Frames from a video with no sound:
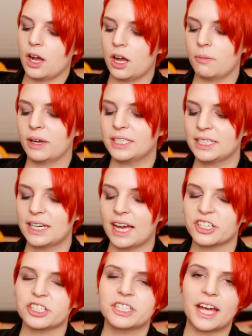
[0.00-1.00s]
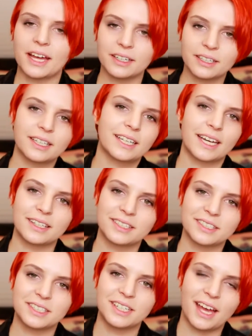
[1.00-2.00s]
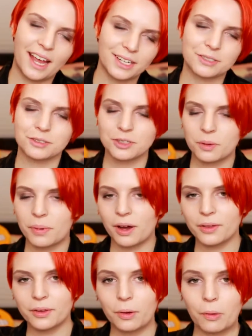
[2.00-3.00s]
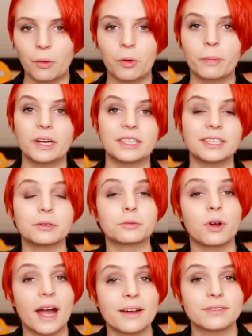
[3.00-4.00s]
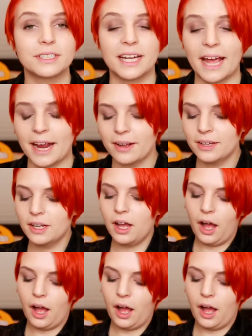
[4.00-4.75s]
I didn't actually technically get this today, so it's not part of the haul, but it did arrive today.